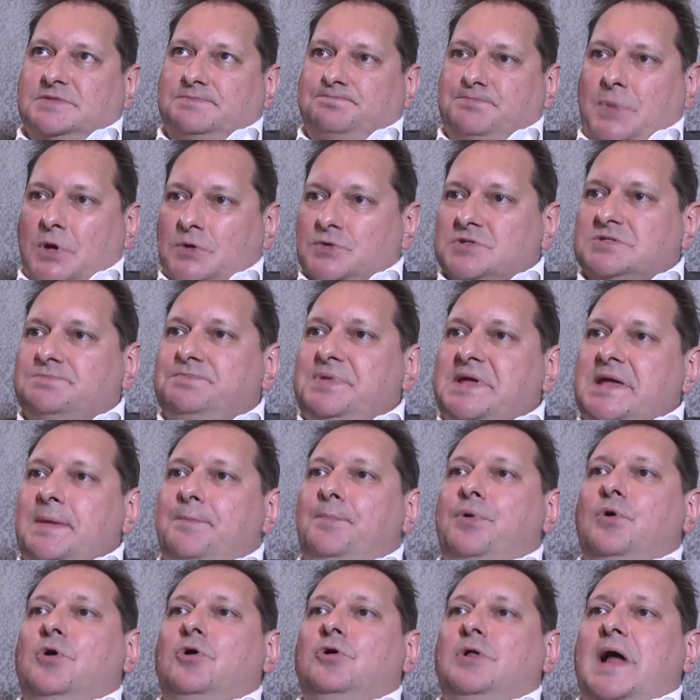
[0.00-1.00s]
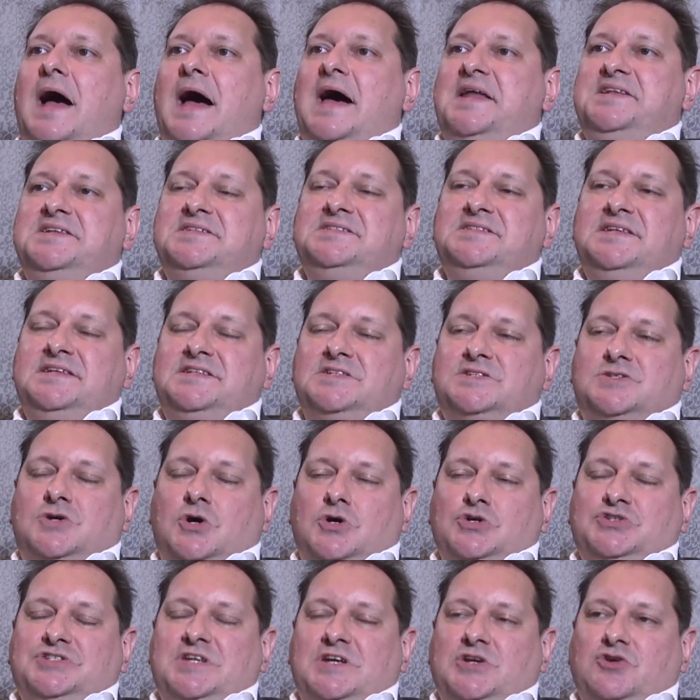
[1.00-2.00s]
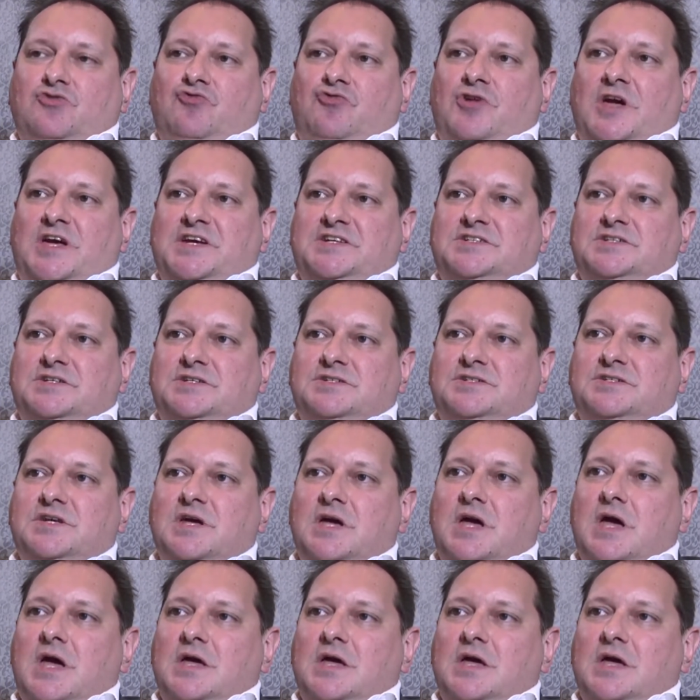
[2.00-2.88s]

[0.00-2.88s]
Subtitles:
spokespeople and indeed as content creators,